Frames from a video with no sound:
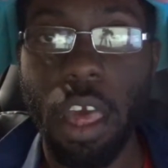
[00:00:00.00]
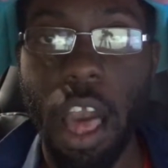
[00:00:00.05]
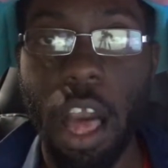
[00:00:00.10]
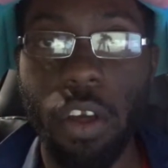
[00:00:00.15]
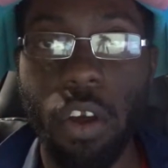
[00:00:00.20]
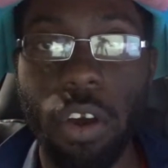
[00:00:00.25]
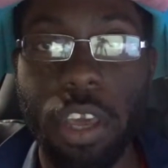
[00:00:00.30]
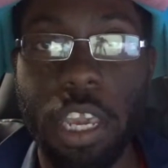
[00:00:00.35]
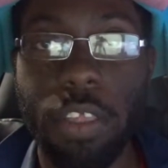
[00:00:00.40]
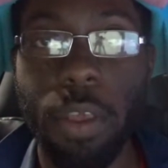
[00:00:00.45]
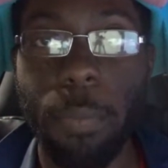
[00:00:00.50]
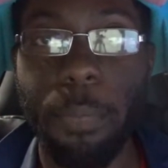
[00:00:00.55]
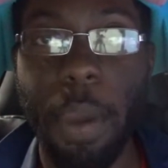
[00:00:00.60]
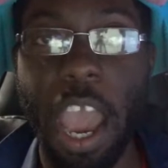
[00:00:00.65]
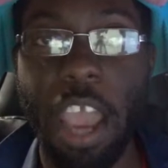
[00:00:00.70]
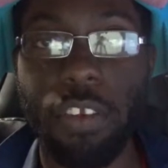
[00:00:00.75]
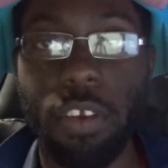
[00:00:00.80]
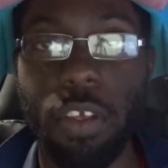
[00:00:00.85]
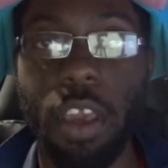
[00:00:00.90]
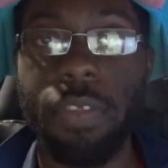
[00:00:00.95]
I'm going to keep the
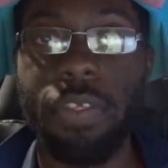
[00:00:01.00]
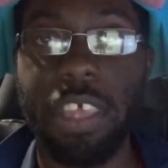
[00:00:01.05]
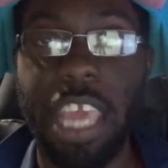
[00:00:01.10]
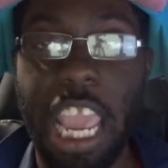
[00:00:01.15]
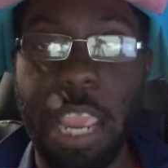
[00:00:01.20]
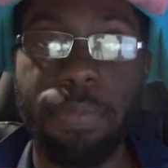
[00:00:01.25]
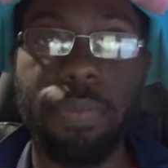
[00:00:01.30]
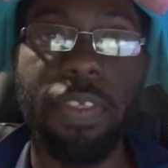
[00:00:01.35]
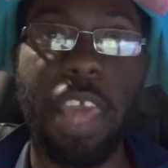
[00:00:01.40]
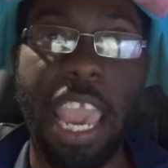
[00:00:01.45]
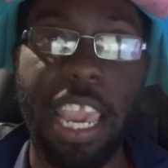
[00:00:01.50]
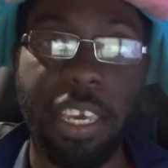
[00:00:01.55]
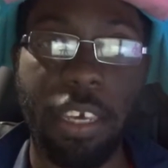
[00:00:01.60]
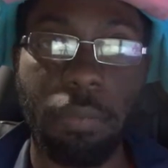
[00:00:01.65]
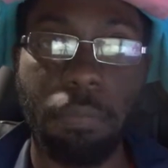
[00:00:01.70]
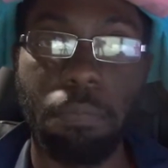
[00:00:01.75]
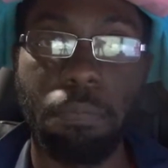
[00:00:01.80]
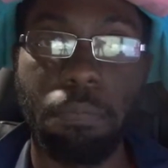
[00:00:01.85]
badge as a keepsake.